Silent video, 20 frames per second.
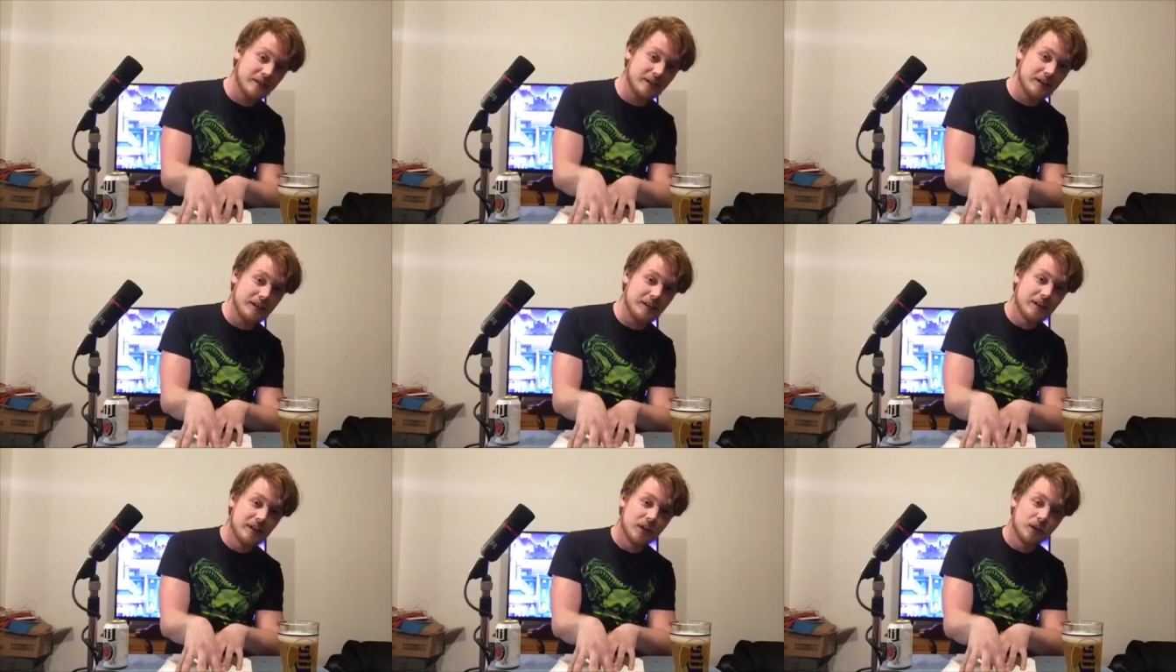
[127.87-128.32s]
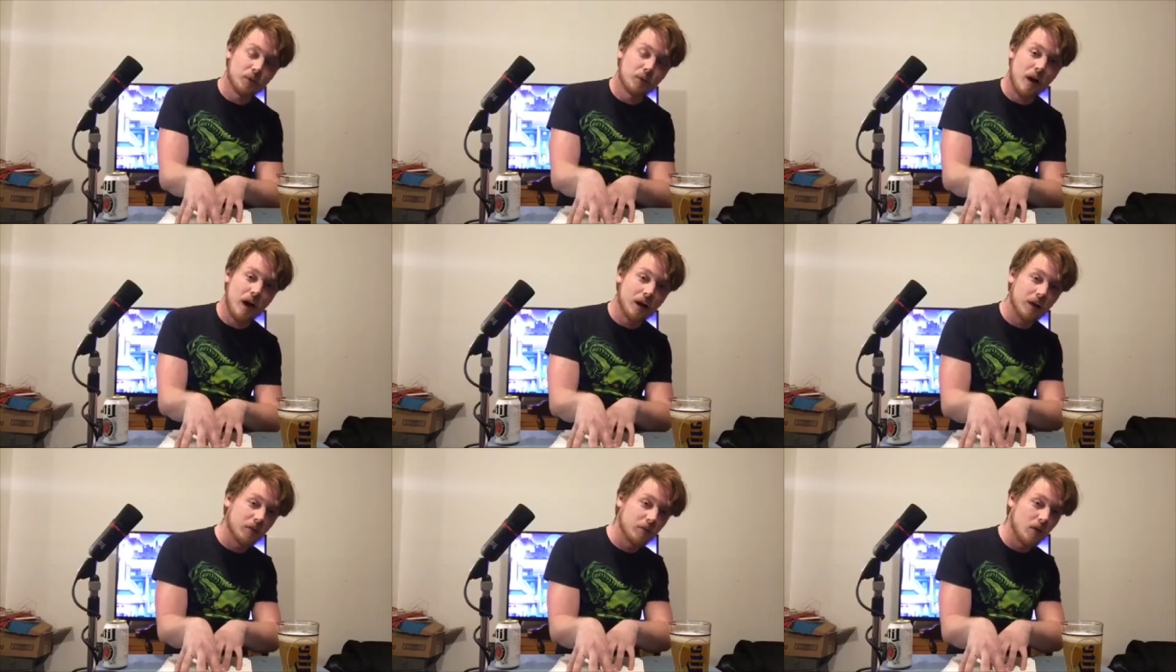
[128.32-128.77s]
the
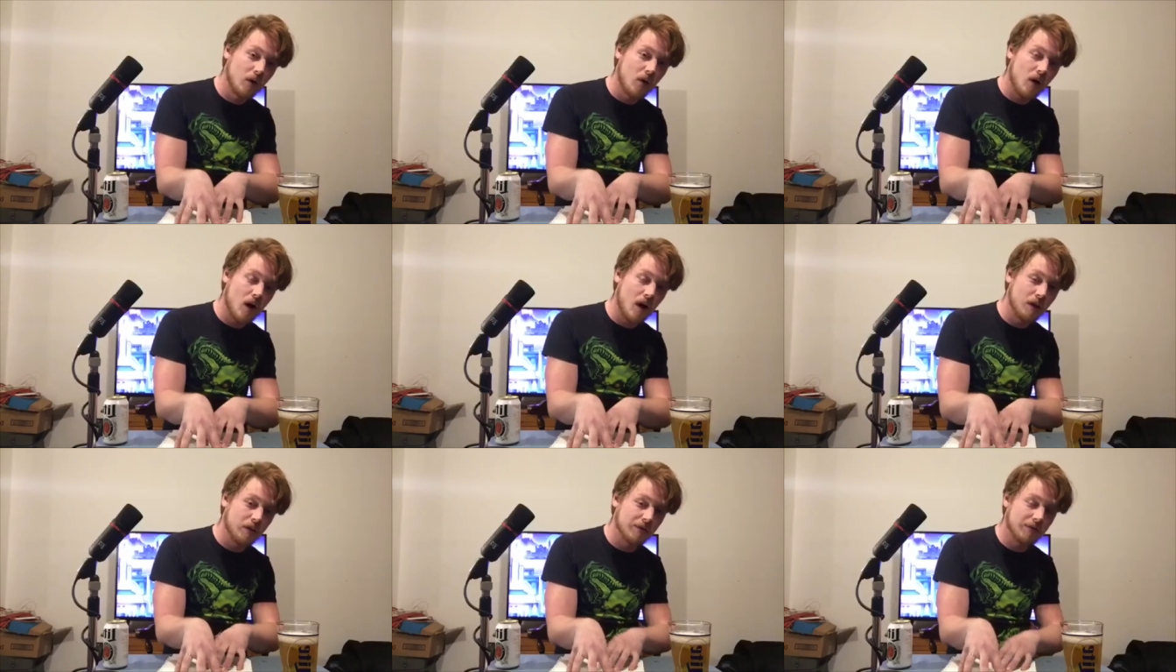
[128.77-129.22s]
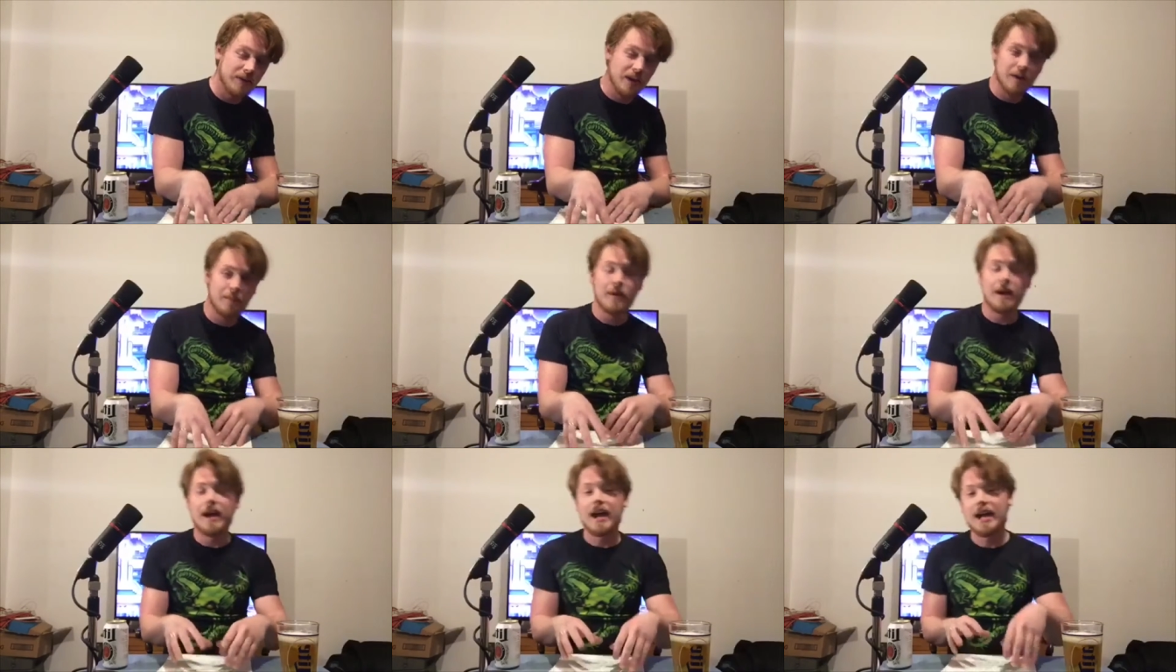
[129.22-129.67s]
Rock and Roll Hall of
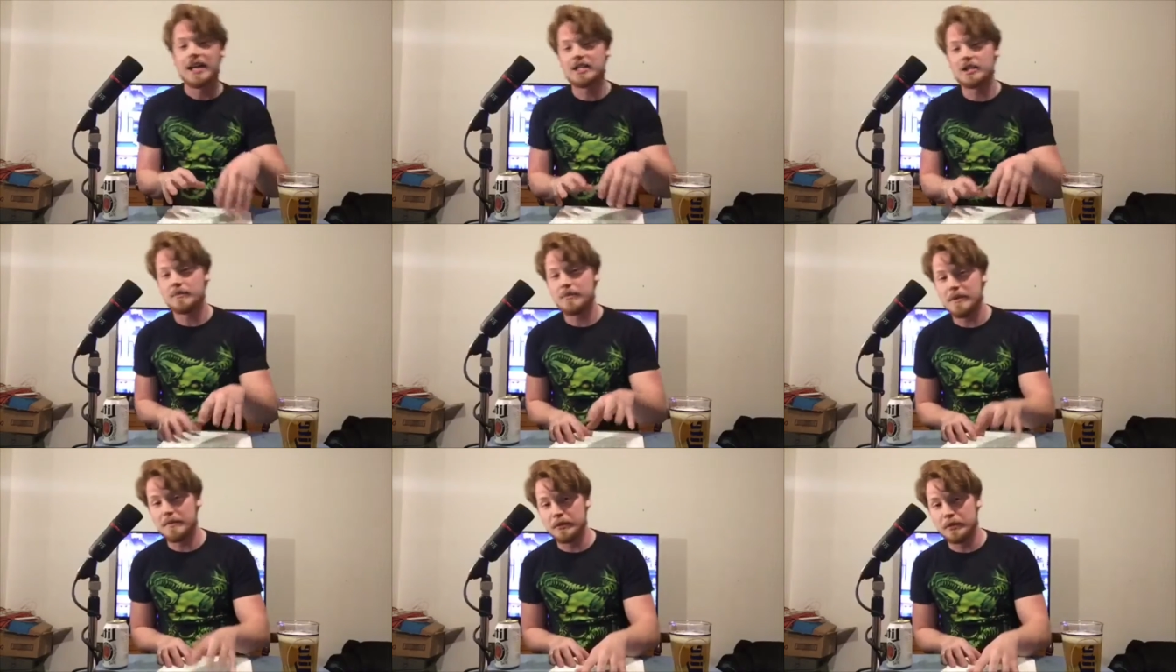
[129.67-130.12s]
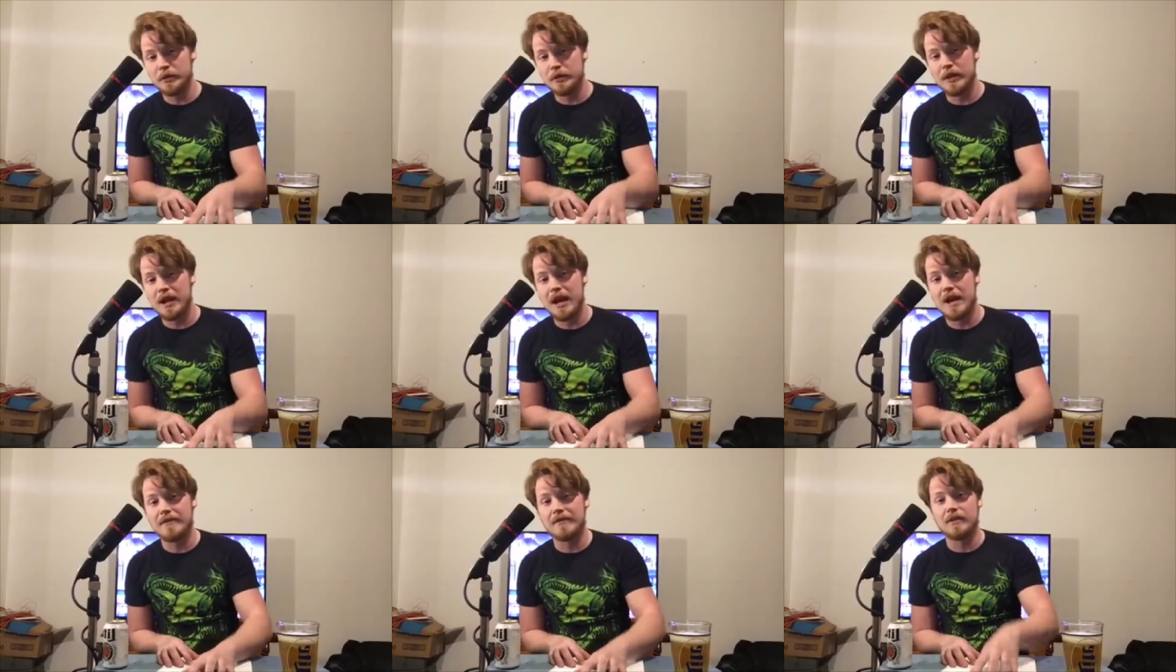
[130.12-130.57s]
Fame and some people who
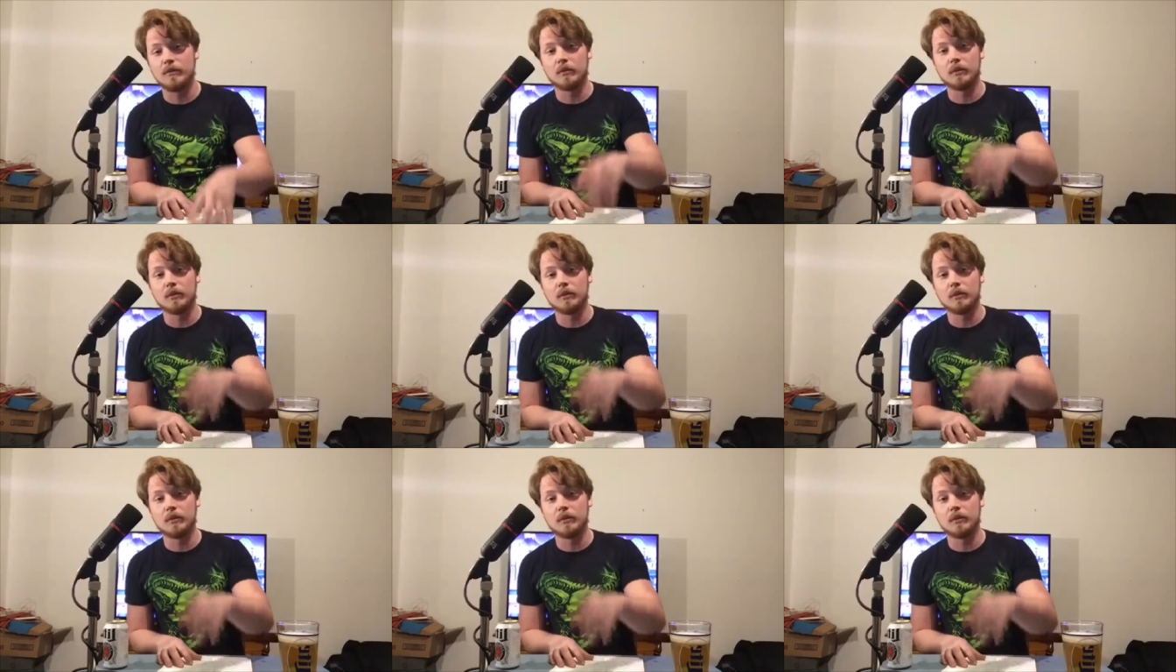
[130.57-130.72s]
haven't.